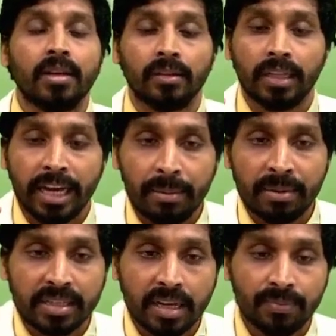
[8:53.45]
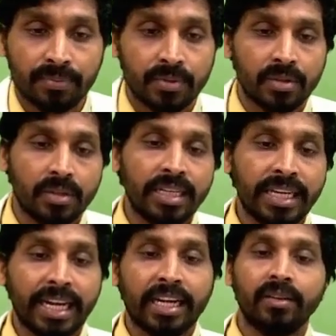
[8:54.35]
the name itself
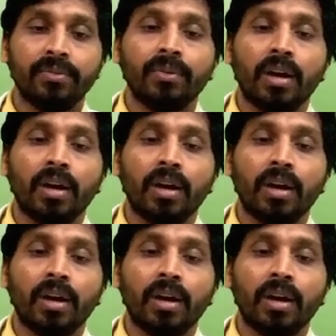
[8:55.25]
indicative,